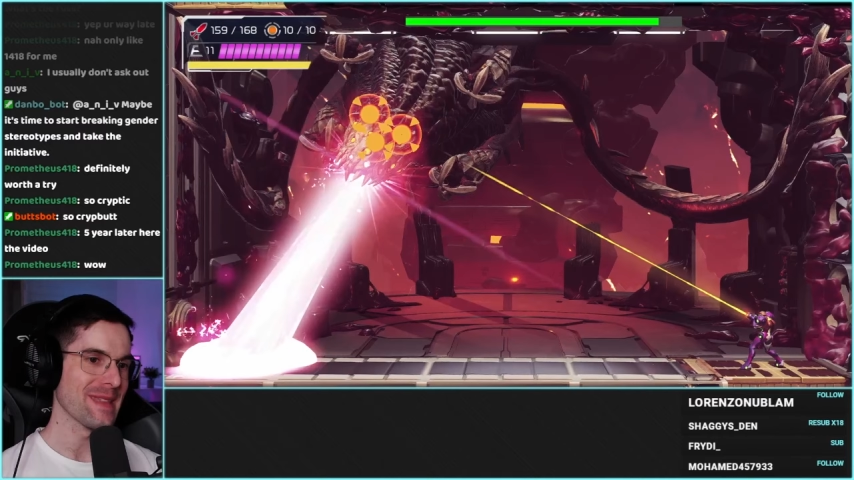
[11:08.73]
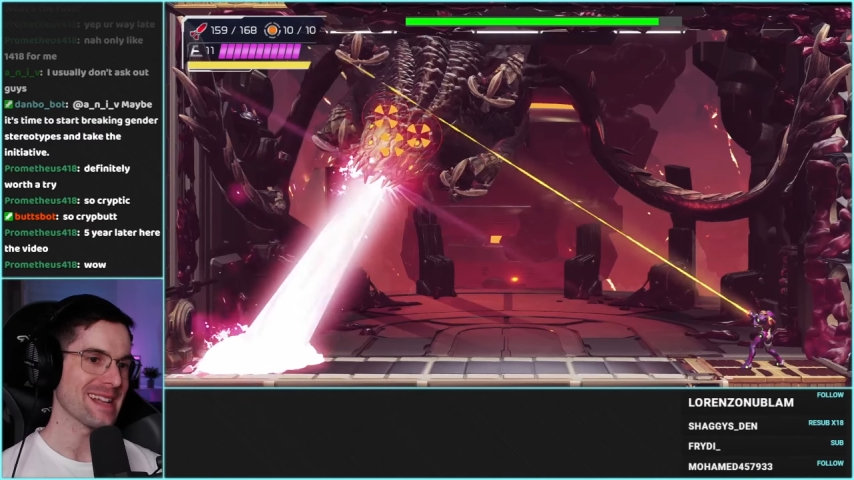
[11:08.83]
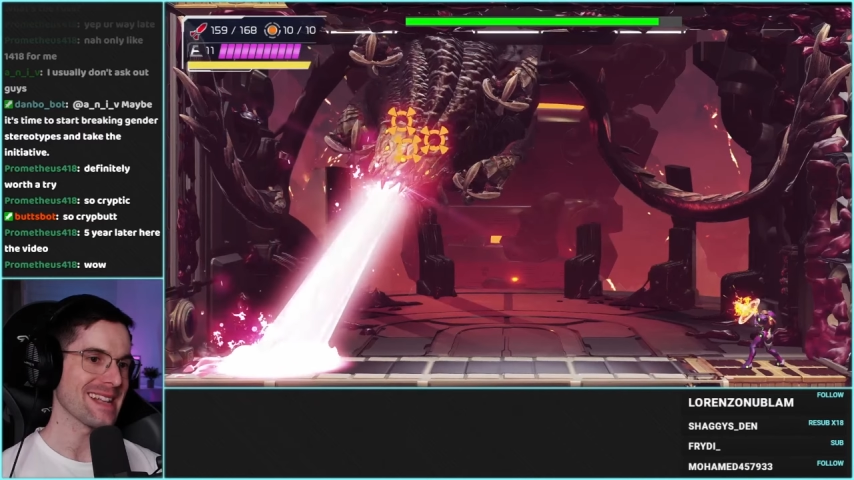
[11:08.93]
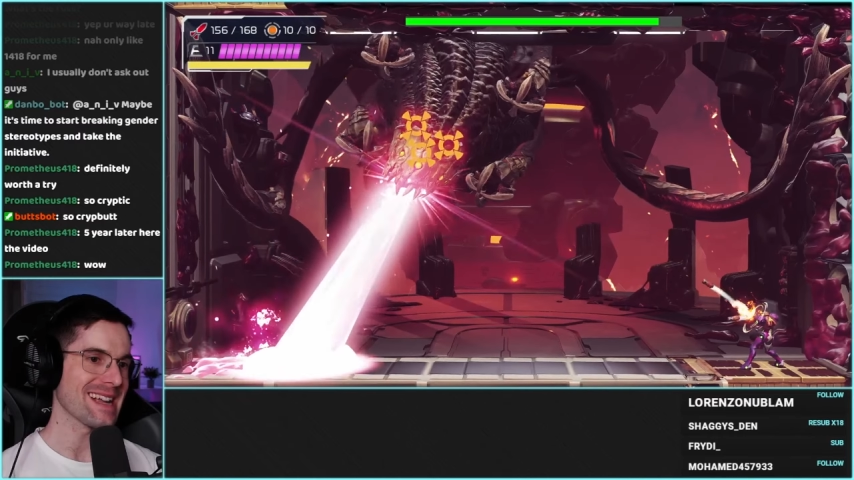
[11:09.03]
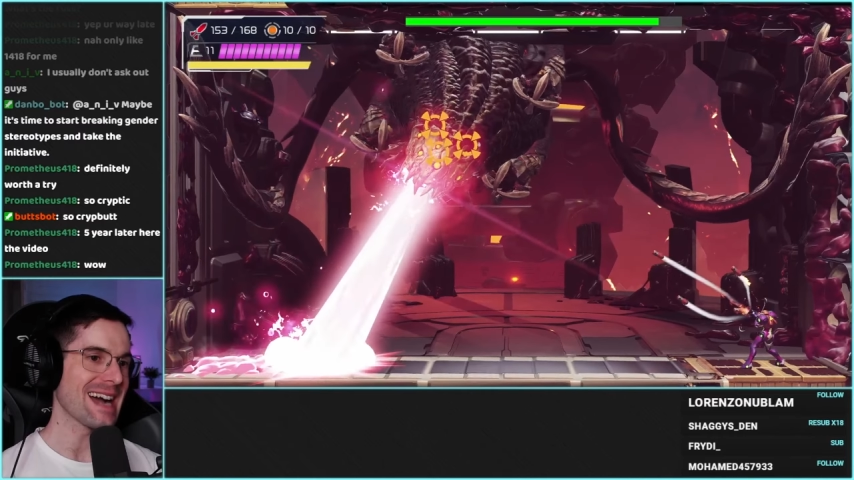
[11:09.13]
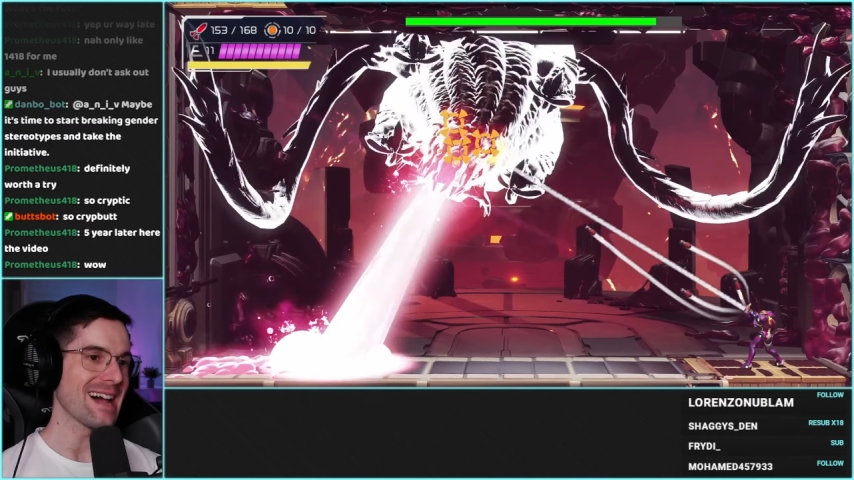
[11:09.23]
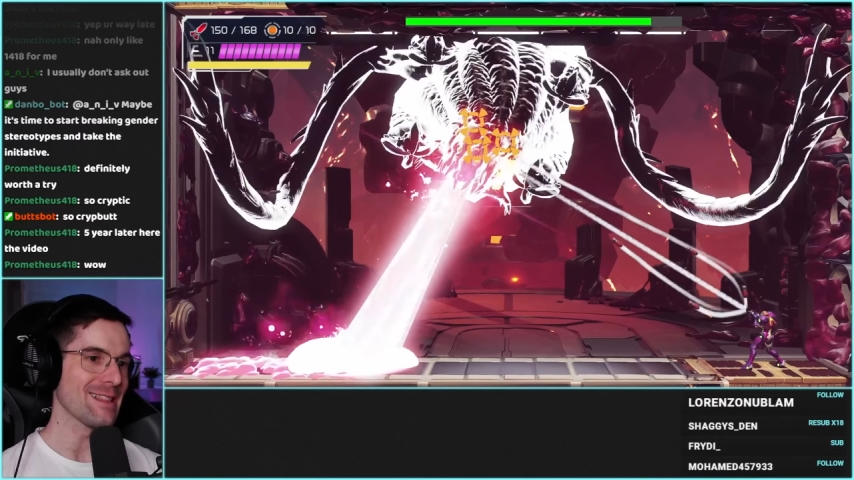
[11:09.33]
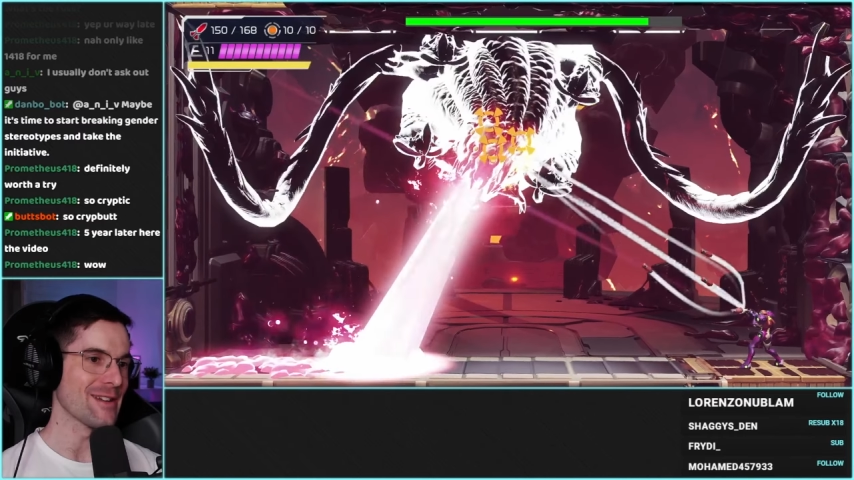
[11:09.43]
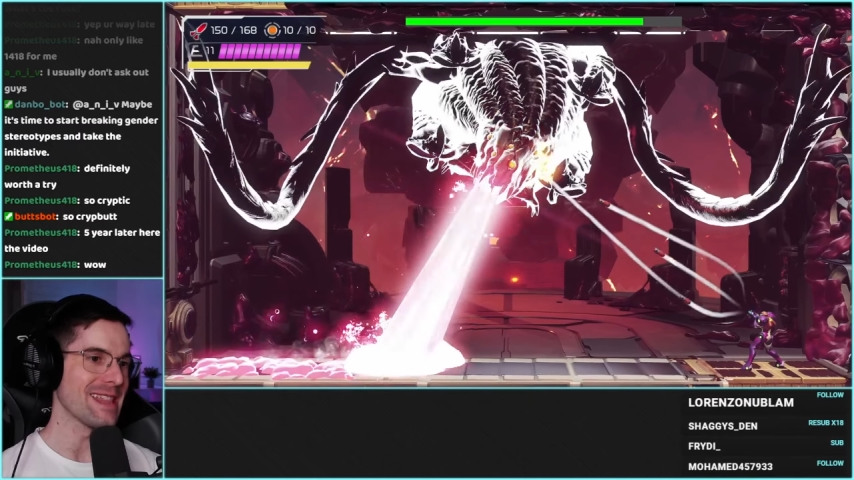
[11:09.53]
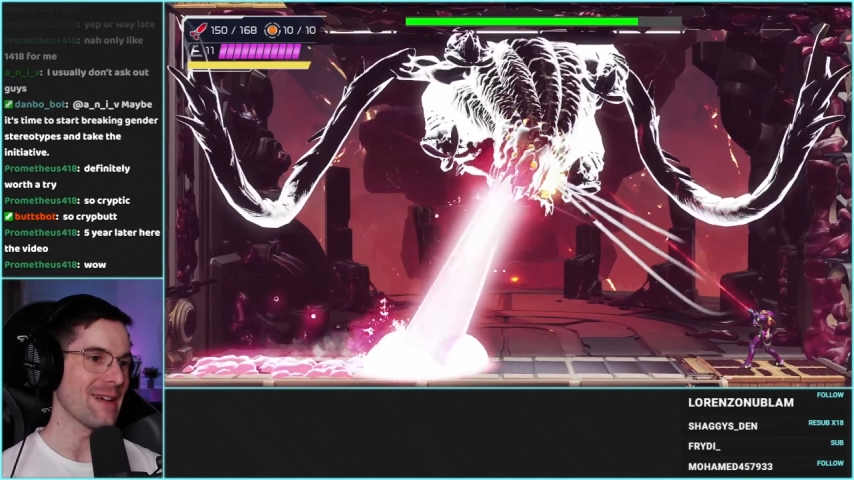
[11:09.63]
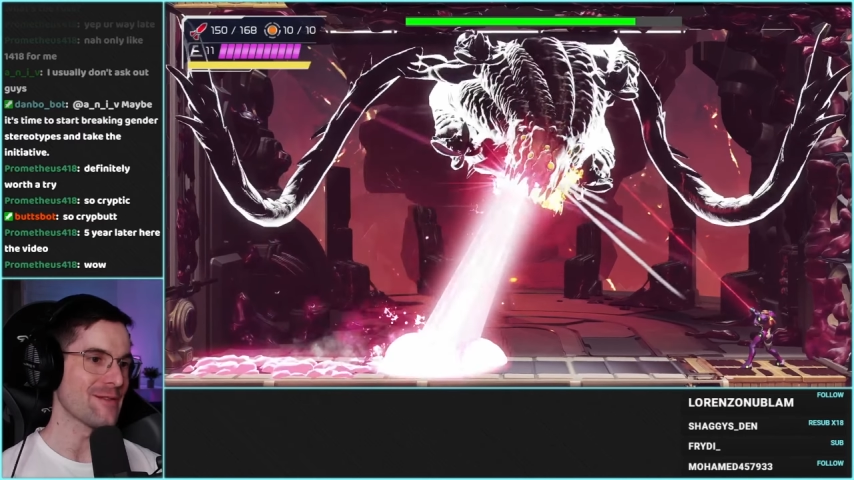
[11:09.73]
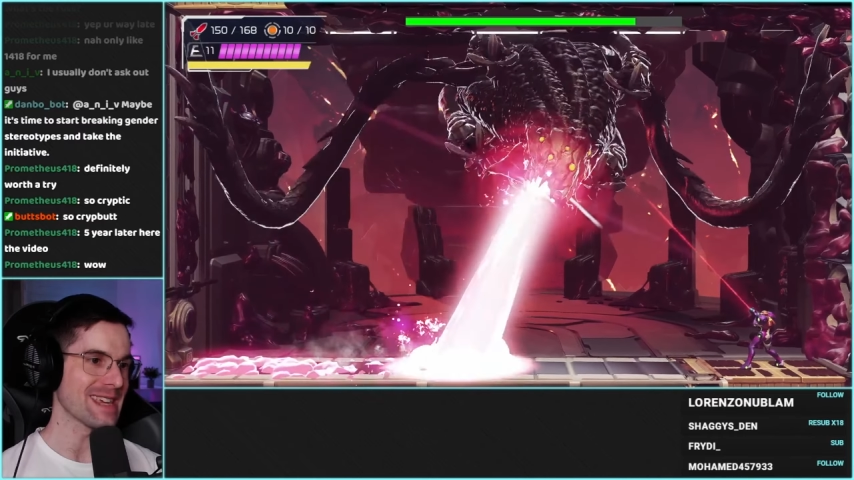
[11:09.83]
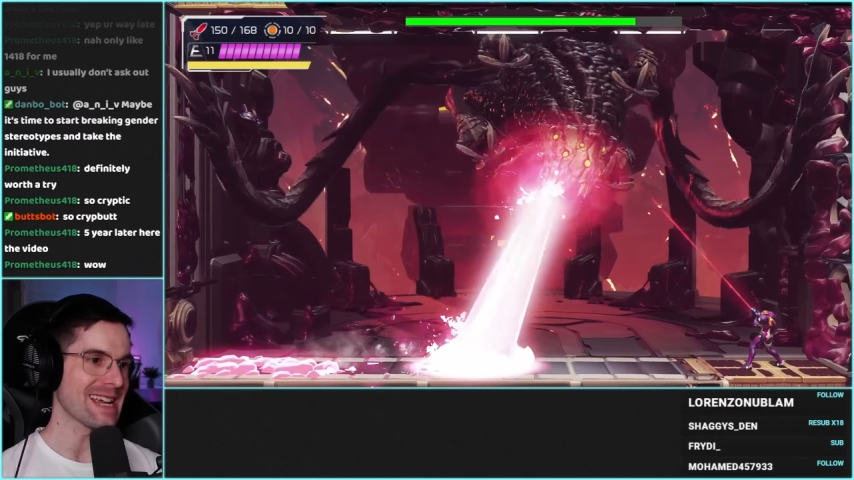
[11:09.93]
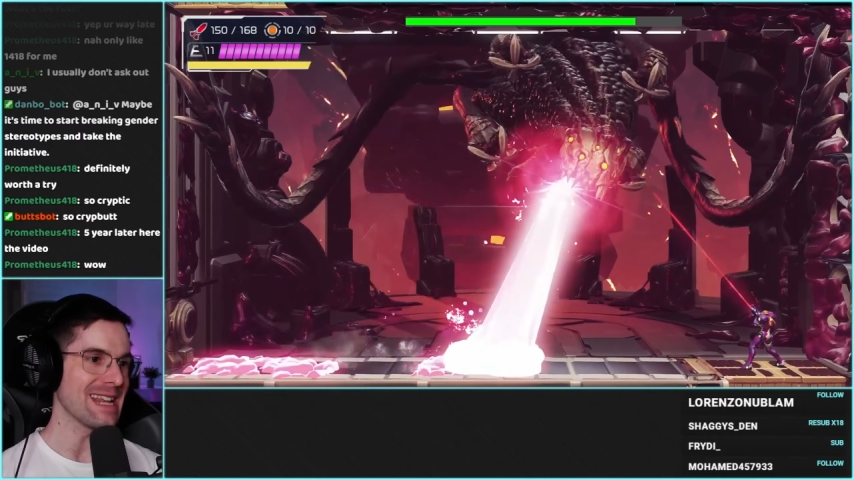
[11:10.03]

Like the color and everything,